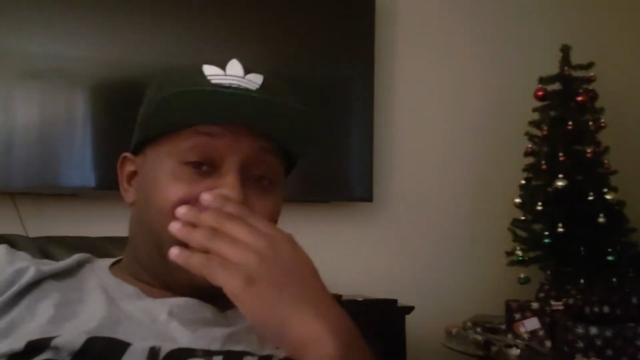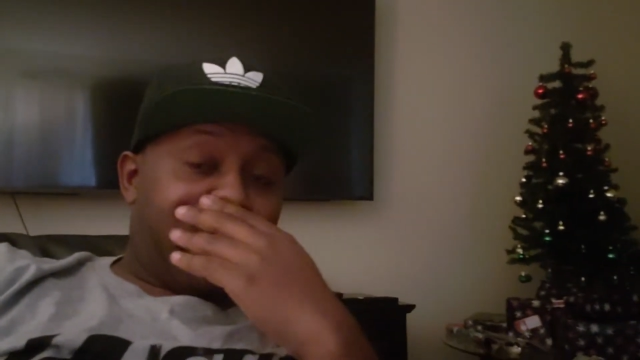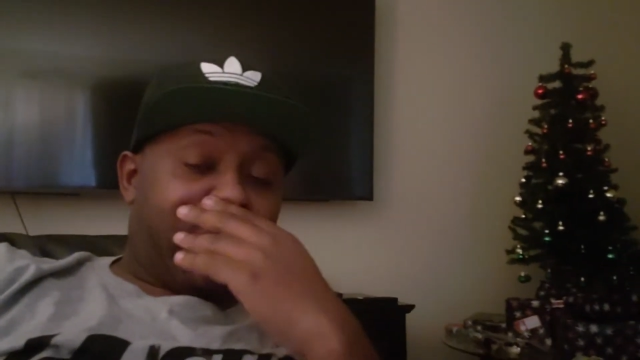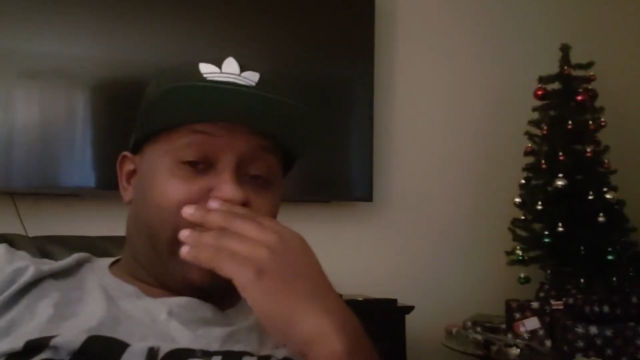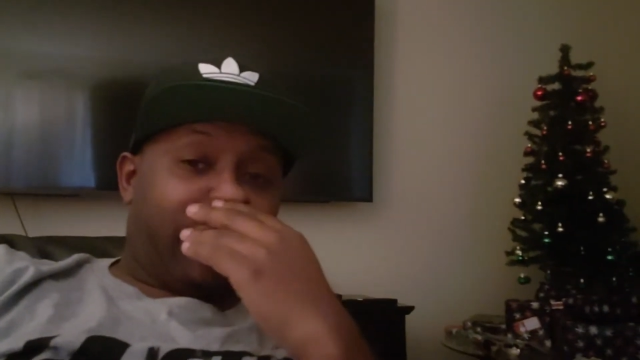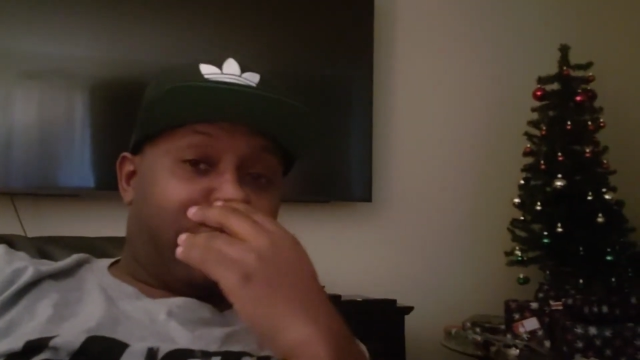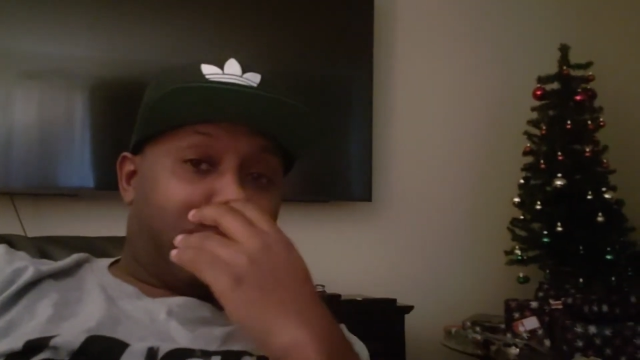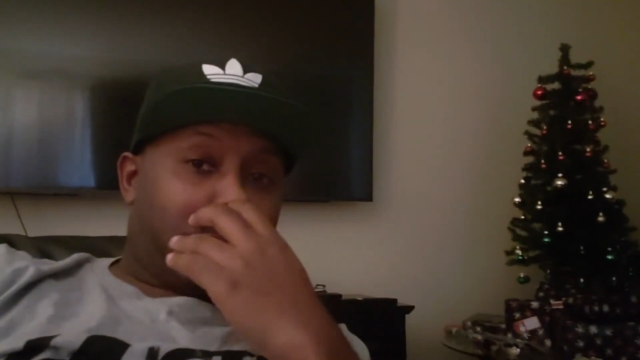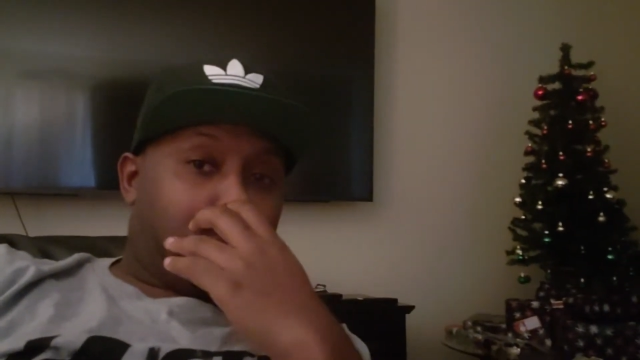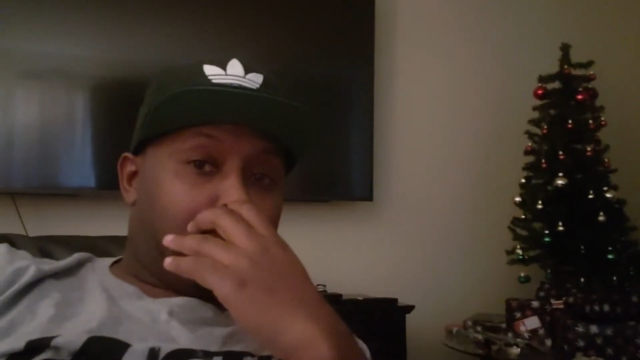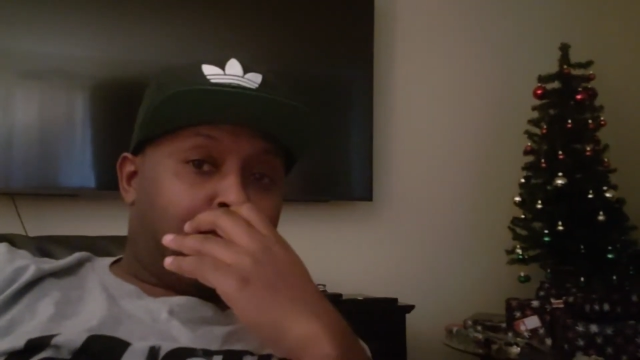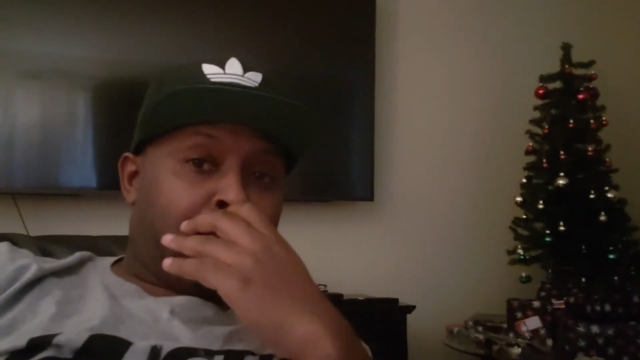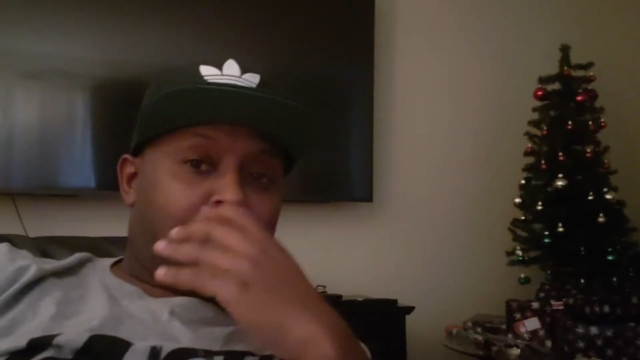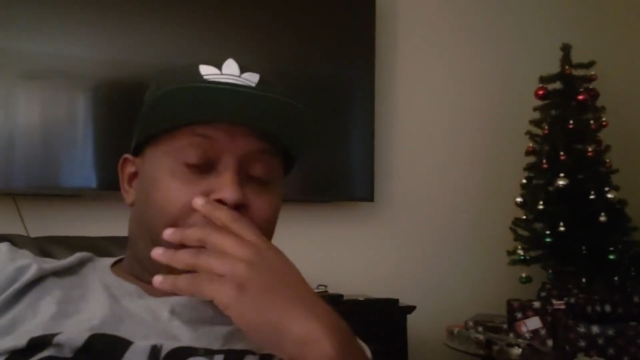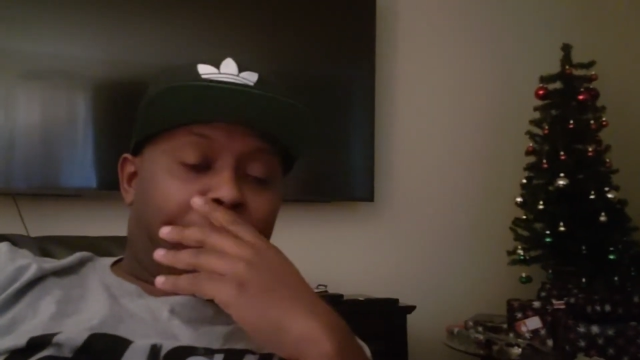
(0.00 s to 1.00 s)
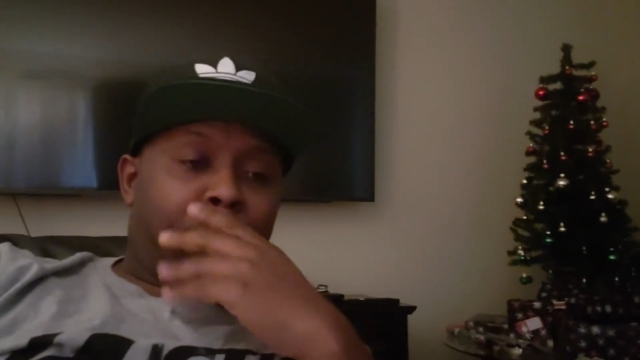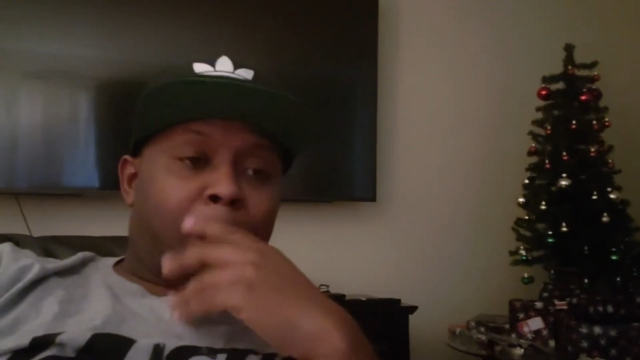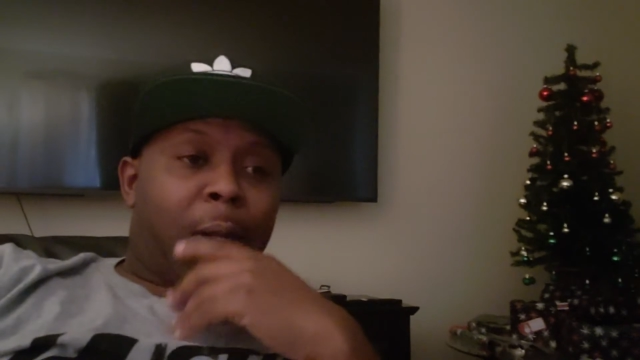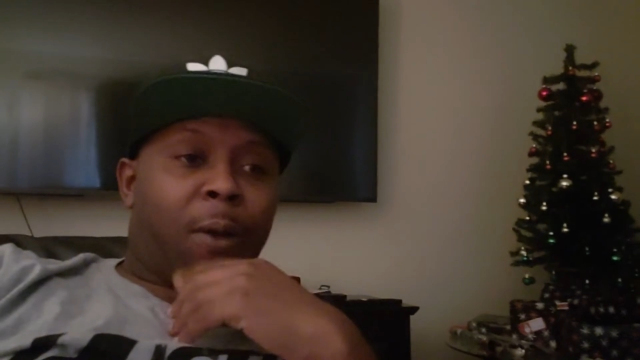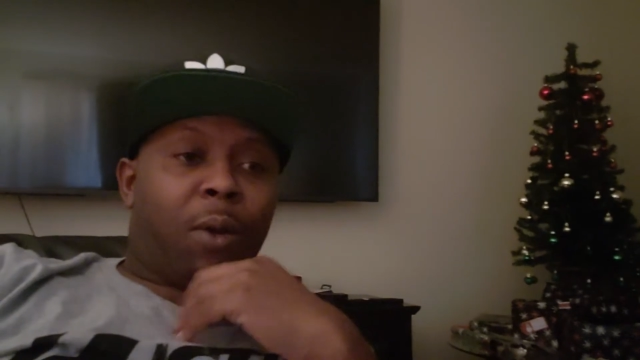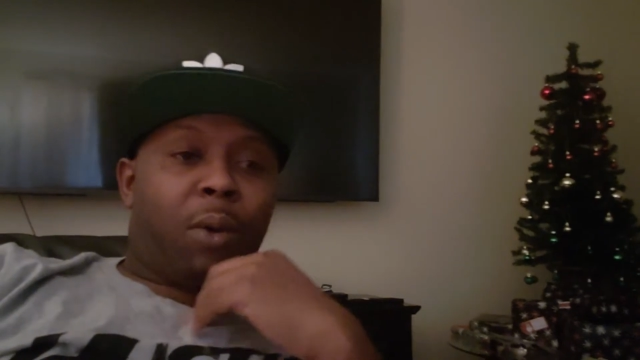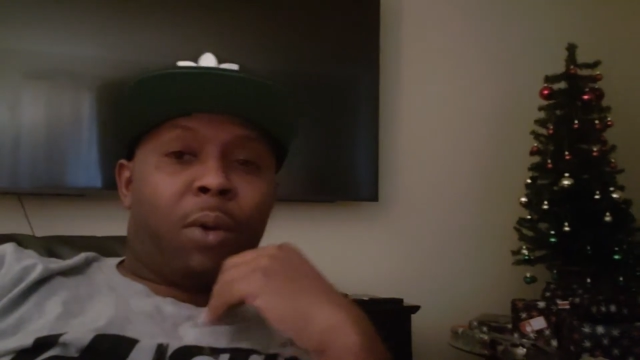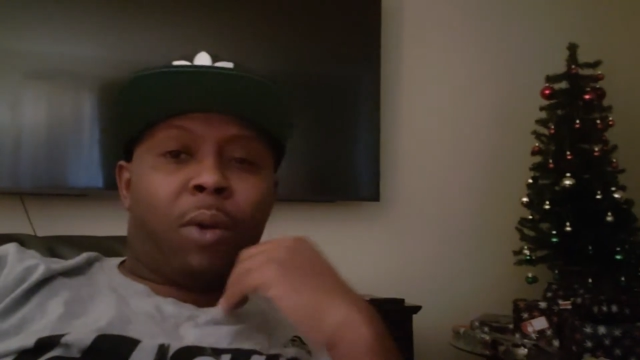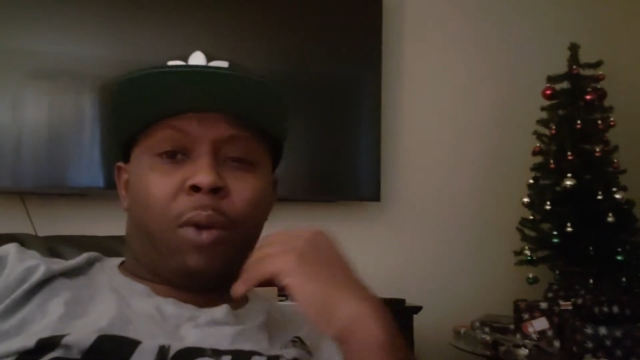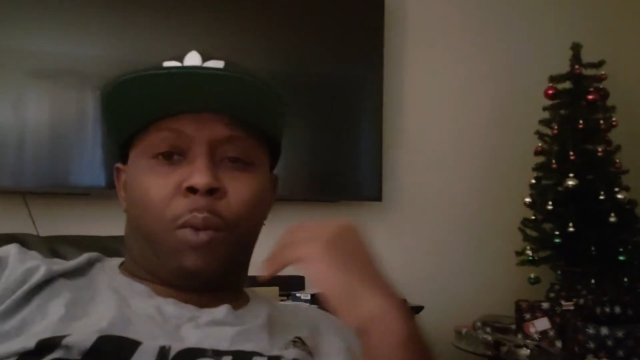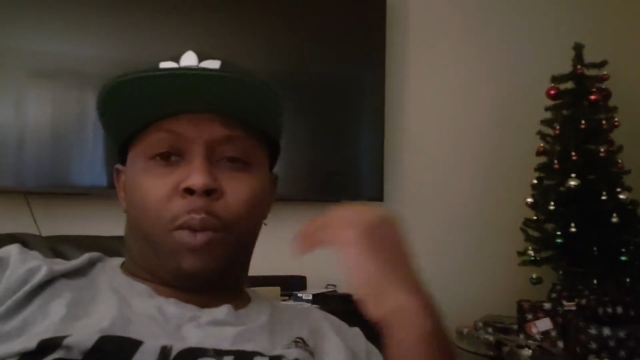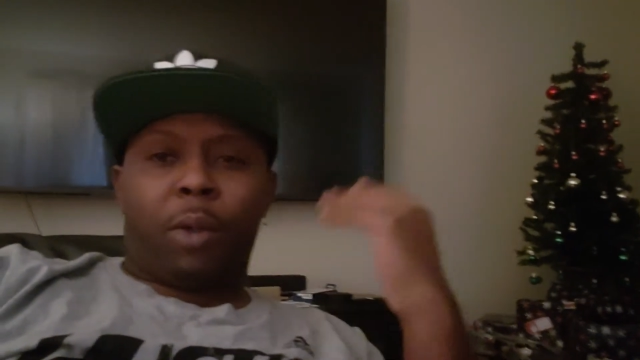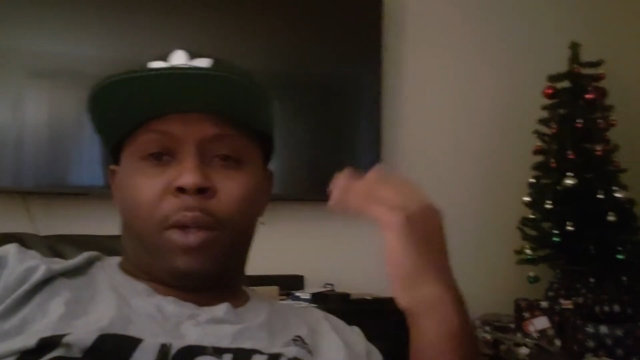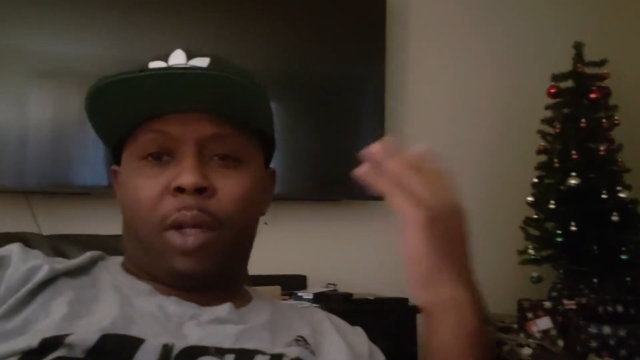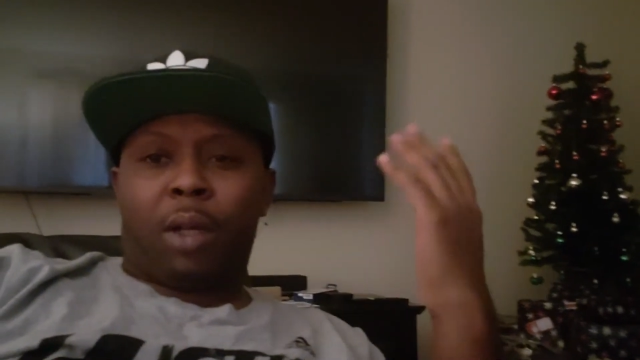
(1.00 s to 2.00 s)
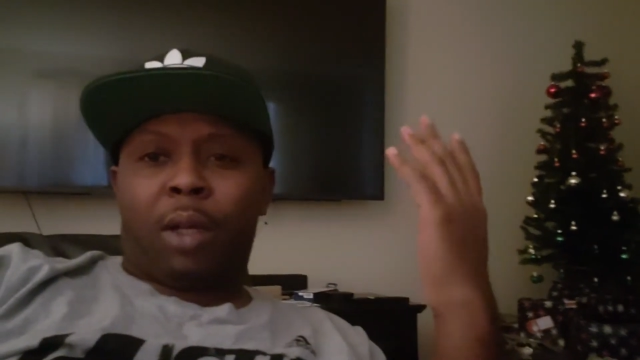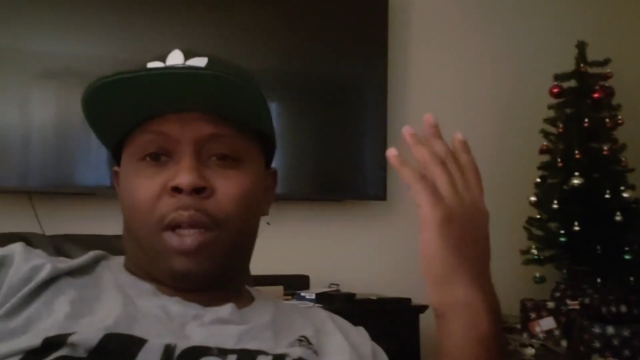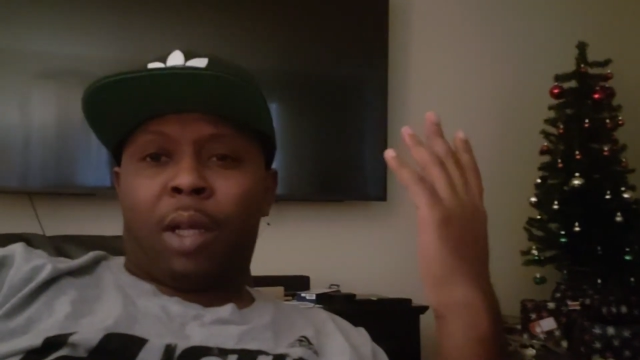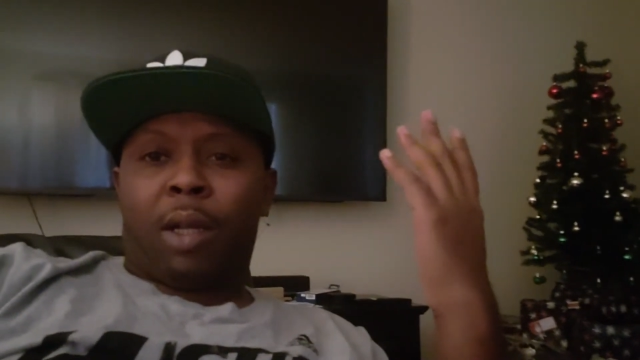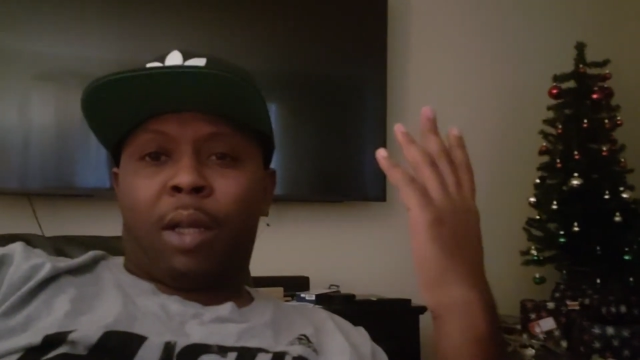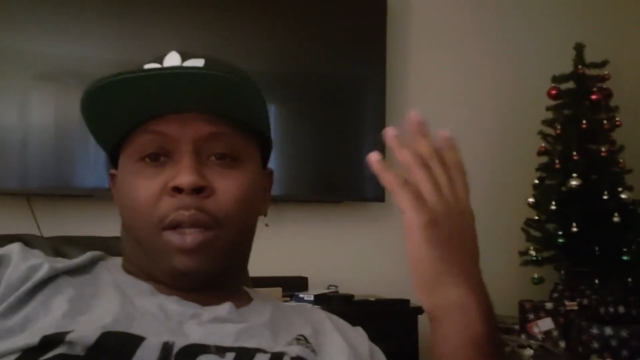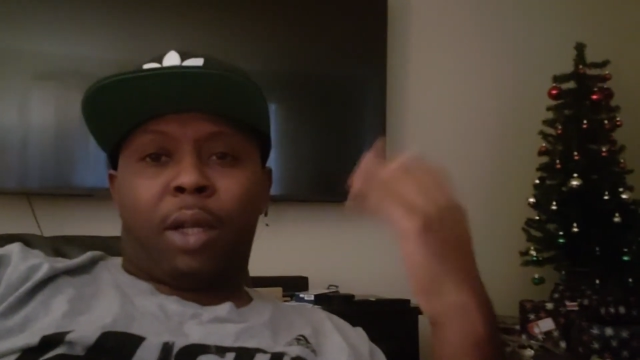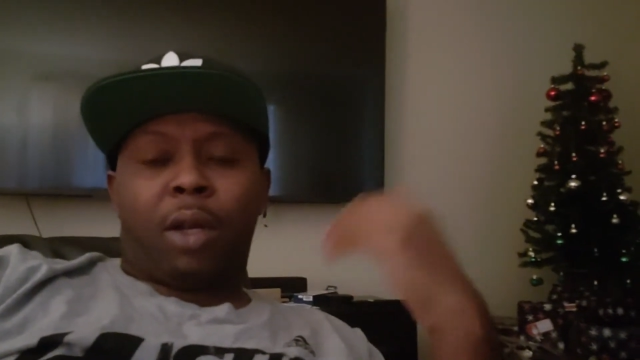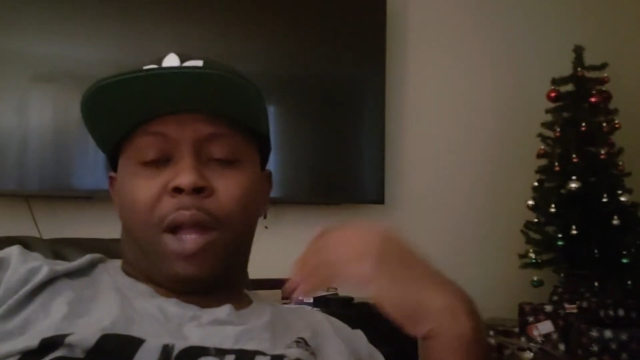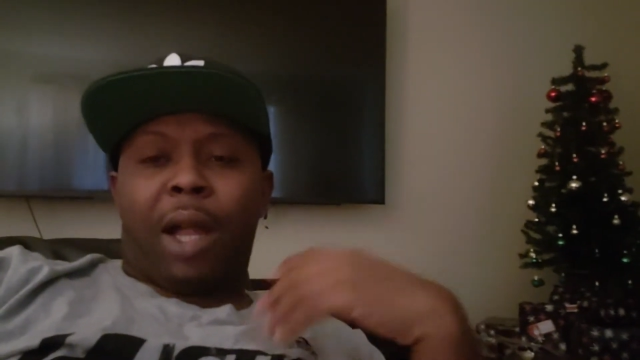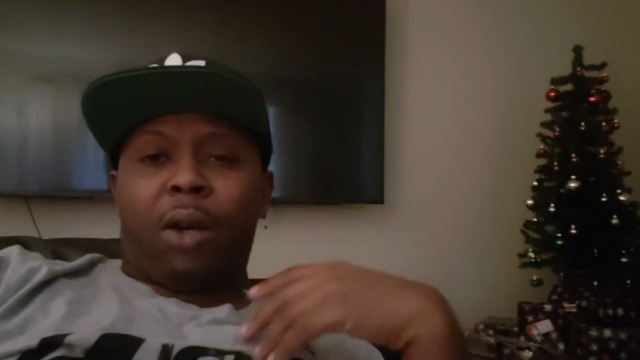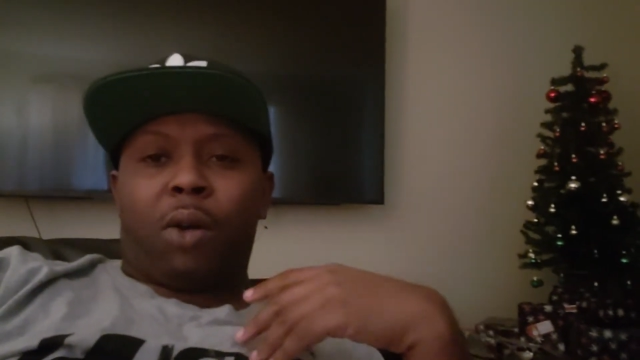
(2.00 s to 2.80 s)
Like it, I